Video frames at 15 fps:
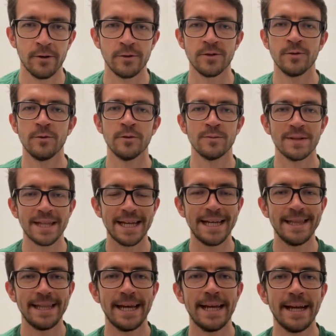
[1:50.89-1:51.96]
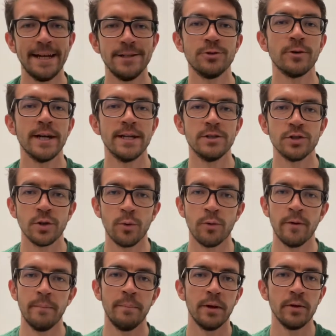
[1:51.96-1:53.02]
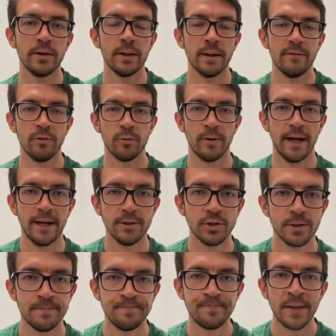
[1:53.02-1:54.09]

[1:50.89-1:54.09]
Or students within that age range or ability level range.